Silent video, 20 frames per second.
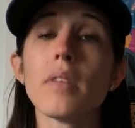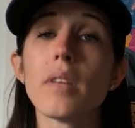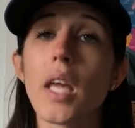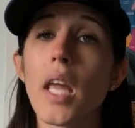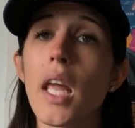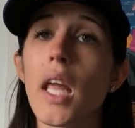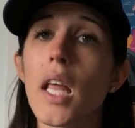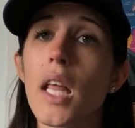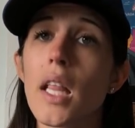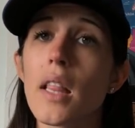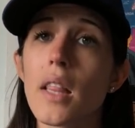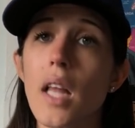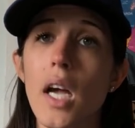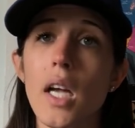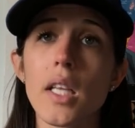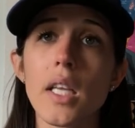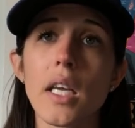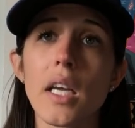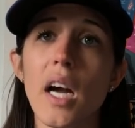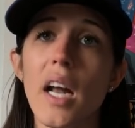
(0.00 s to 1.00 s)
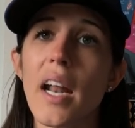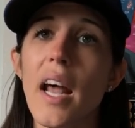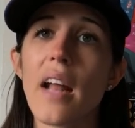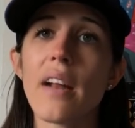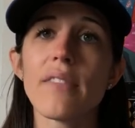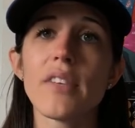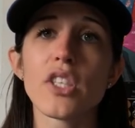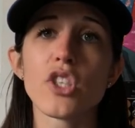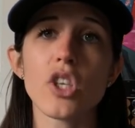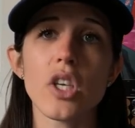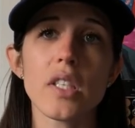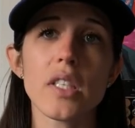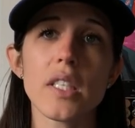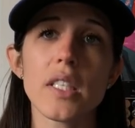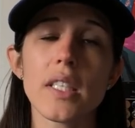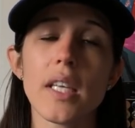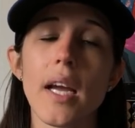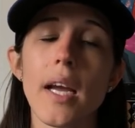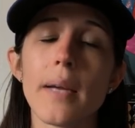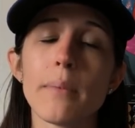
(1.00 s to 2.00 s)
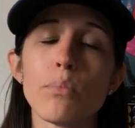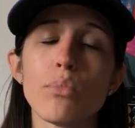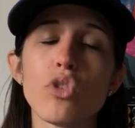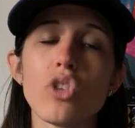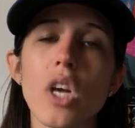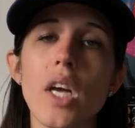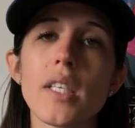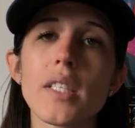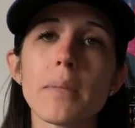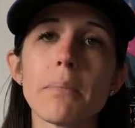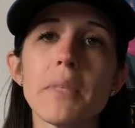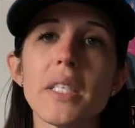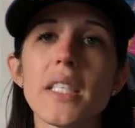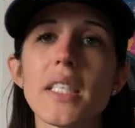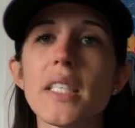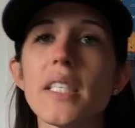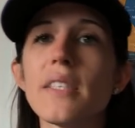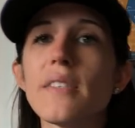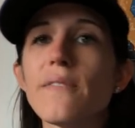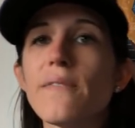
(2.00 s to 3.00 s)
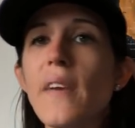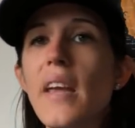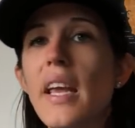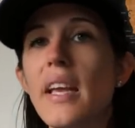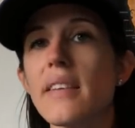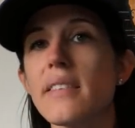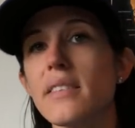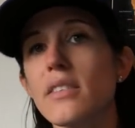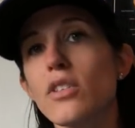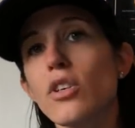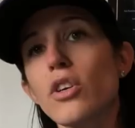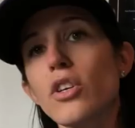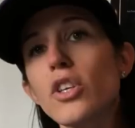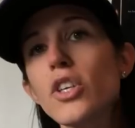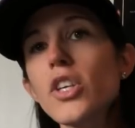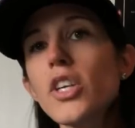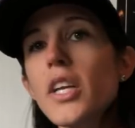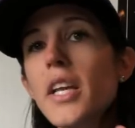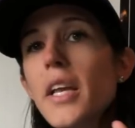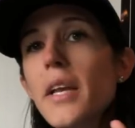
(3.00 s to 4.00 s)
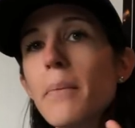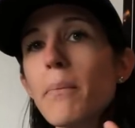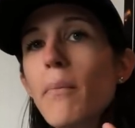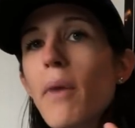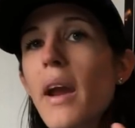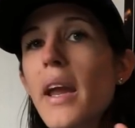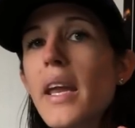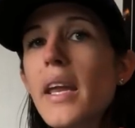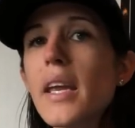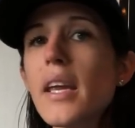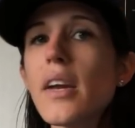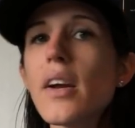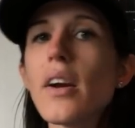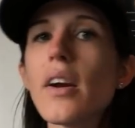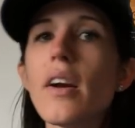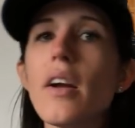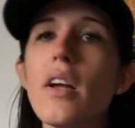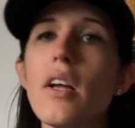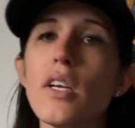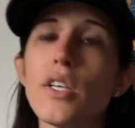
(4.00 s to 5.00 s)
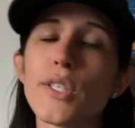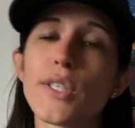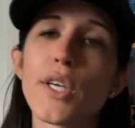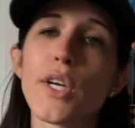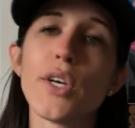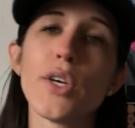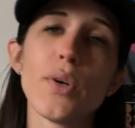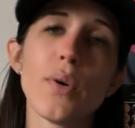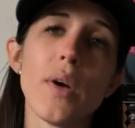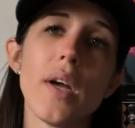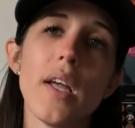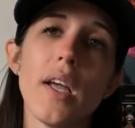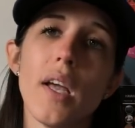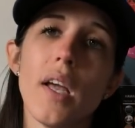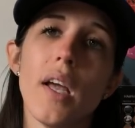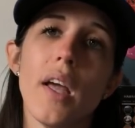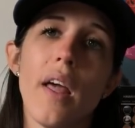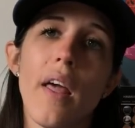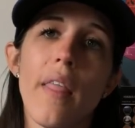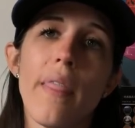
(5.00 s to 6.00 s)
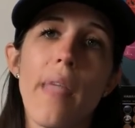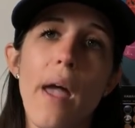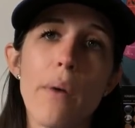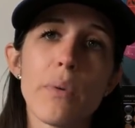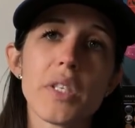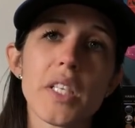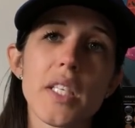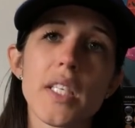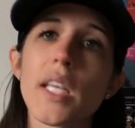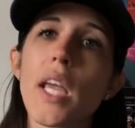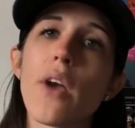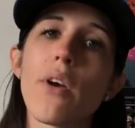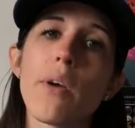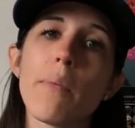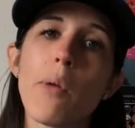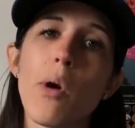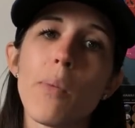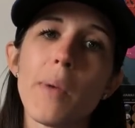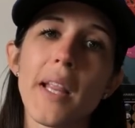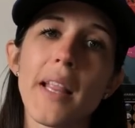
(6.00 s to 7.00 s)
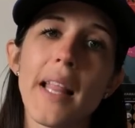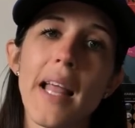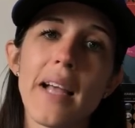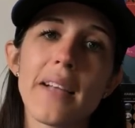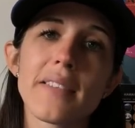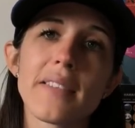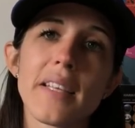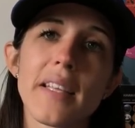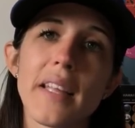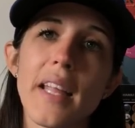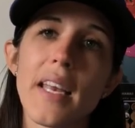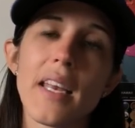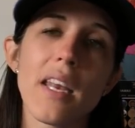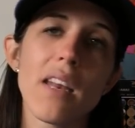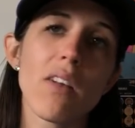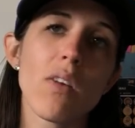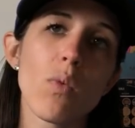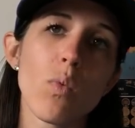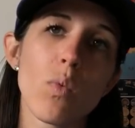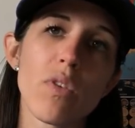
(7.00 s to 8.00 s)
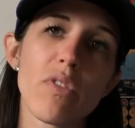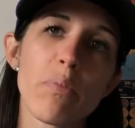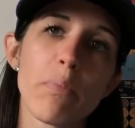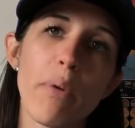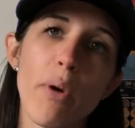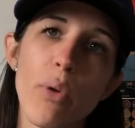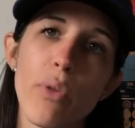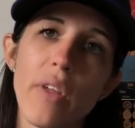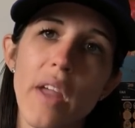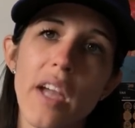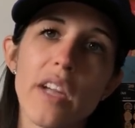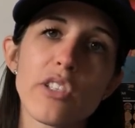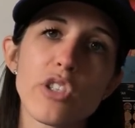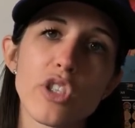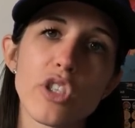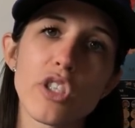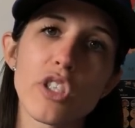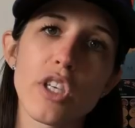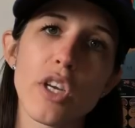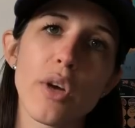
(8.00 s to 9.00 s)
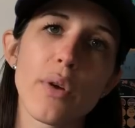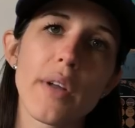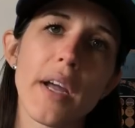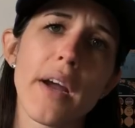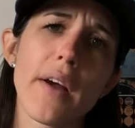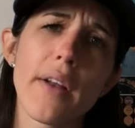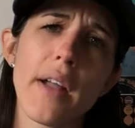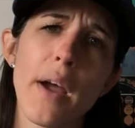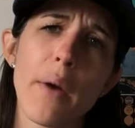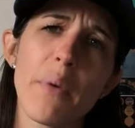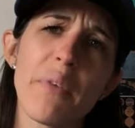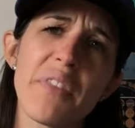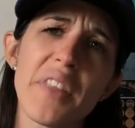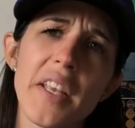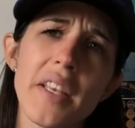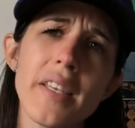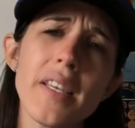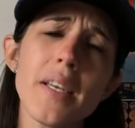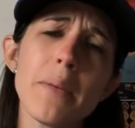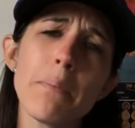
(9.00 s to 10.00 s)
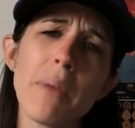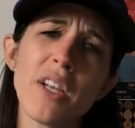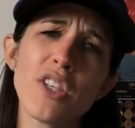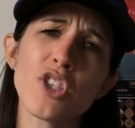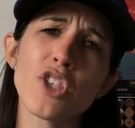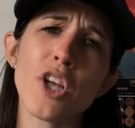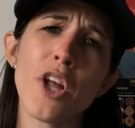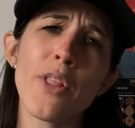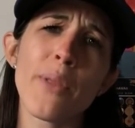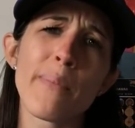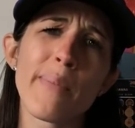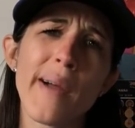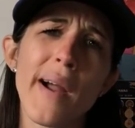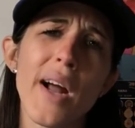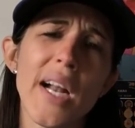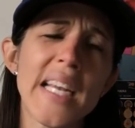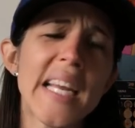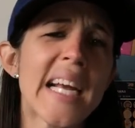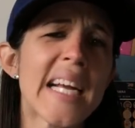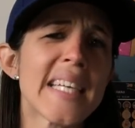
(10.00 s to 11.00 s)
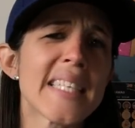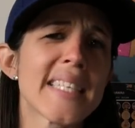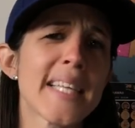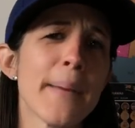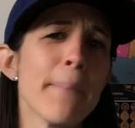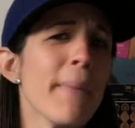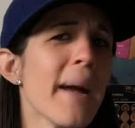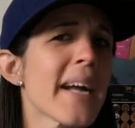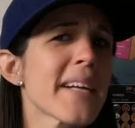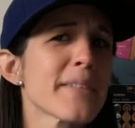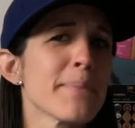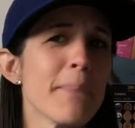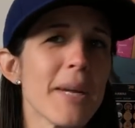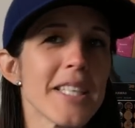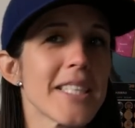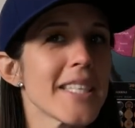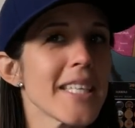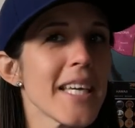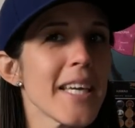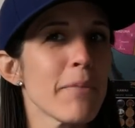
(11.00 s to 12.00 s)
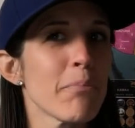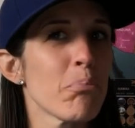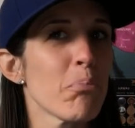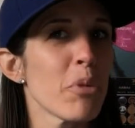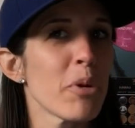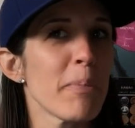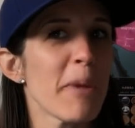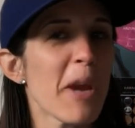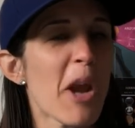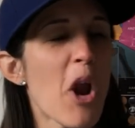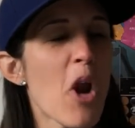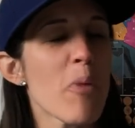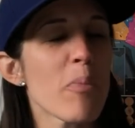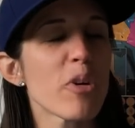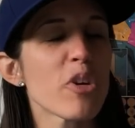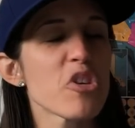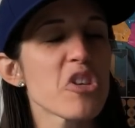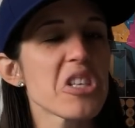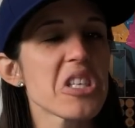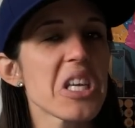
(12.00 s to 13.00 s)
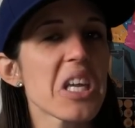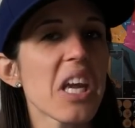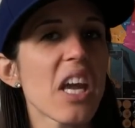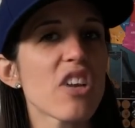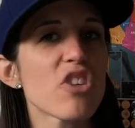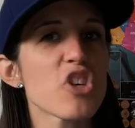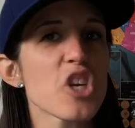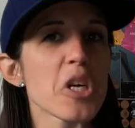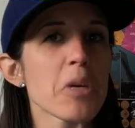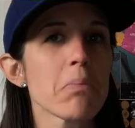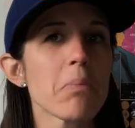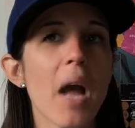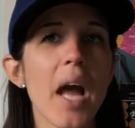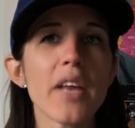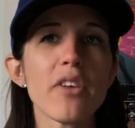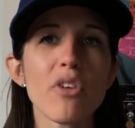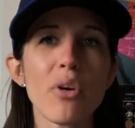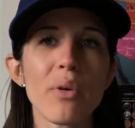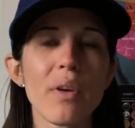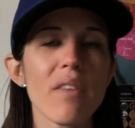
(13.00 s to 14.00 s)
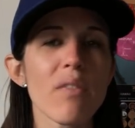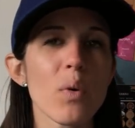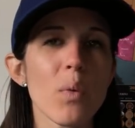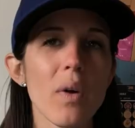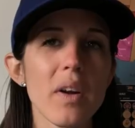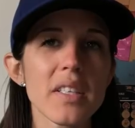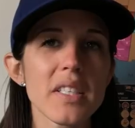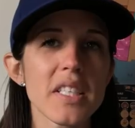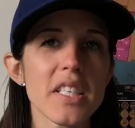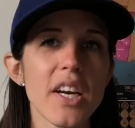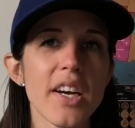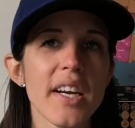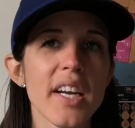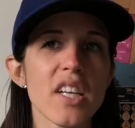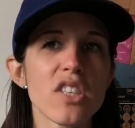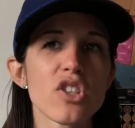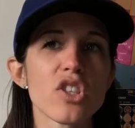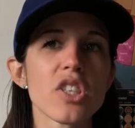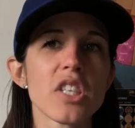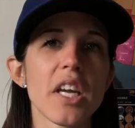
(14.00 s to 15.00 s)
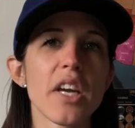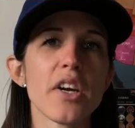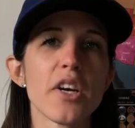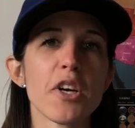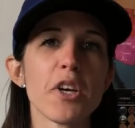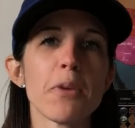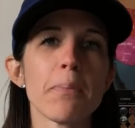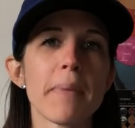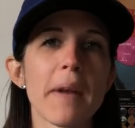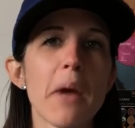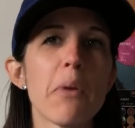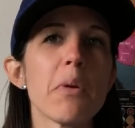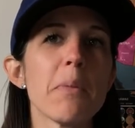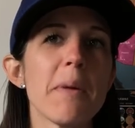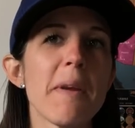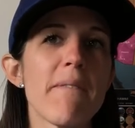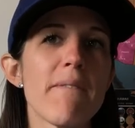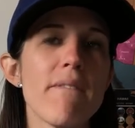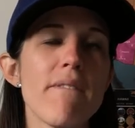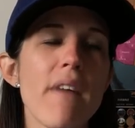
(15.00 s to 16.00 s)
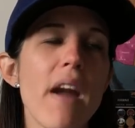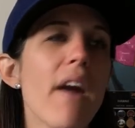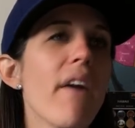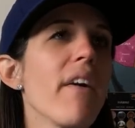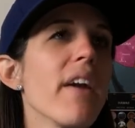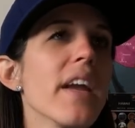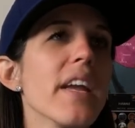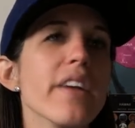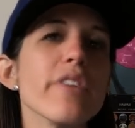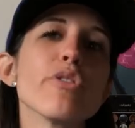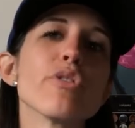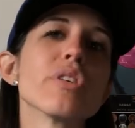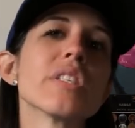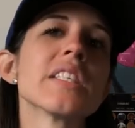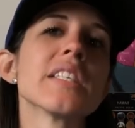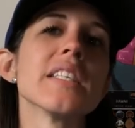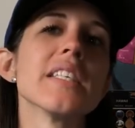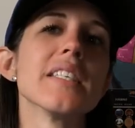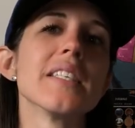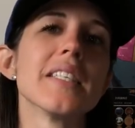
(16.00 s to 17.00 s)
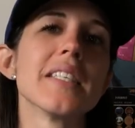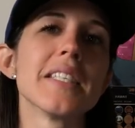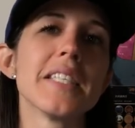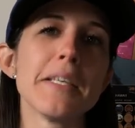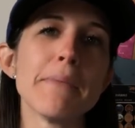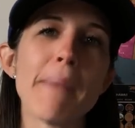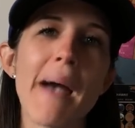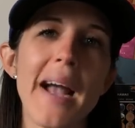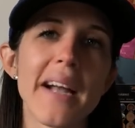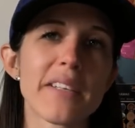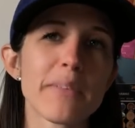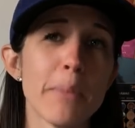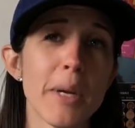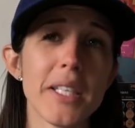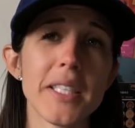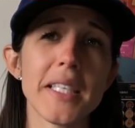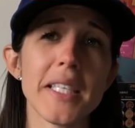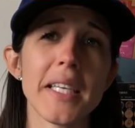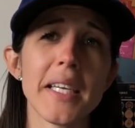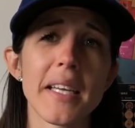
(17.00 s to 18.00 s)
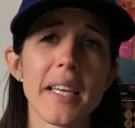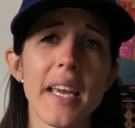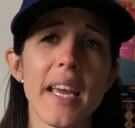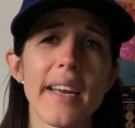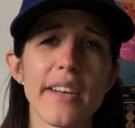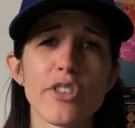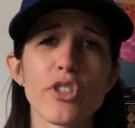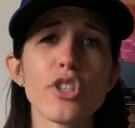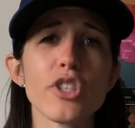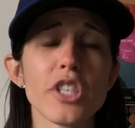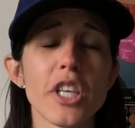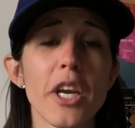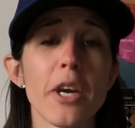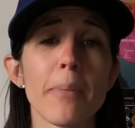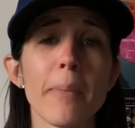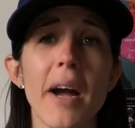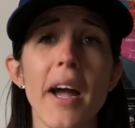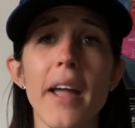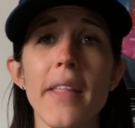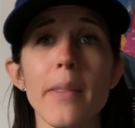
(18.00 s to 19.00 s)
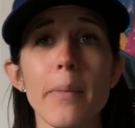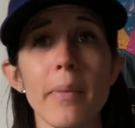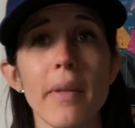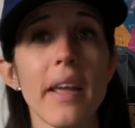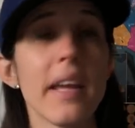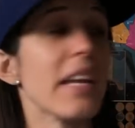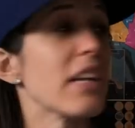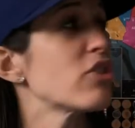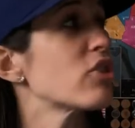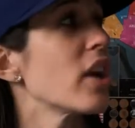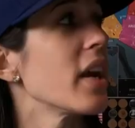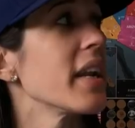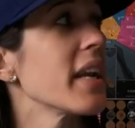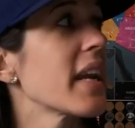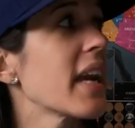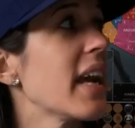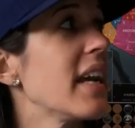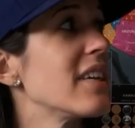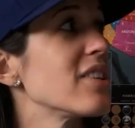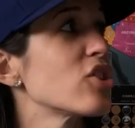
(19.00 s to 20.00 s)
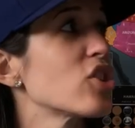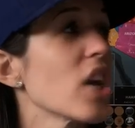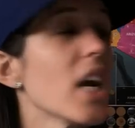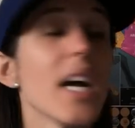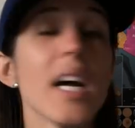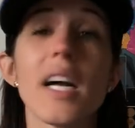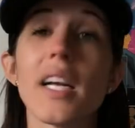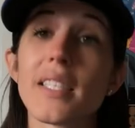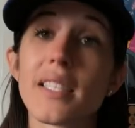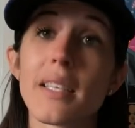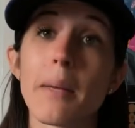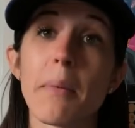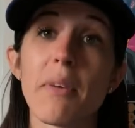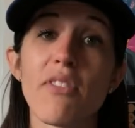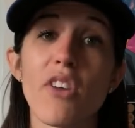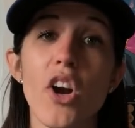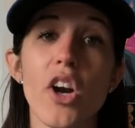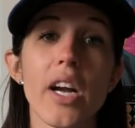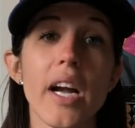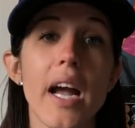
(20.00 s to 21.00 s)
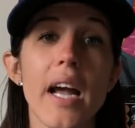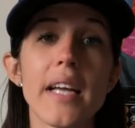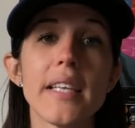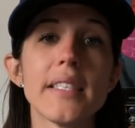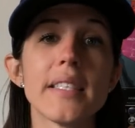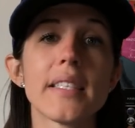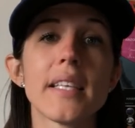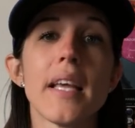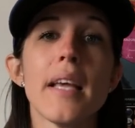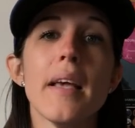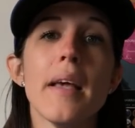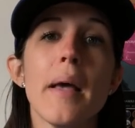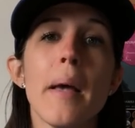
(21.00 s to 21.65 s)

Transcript: He luckily got out of it just in time, just missed his face, turned, hit him right here. So that was a scary moment. Last thing they needed was both catchers to go down. However, they did mention on the broadcast that Max Muncy would be our emergency catcher. I don't ever want to see our catchers get hurt, but I would be very interested to see Max Muncy in catcher's gear behind the plate trying to catch, some of our guys.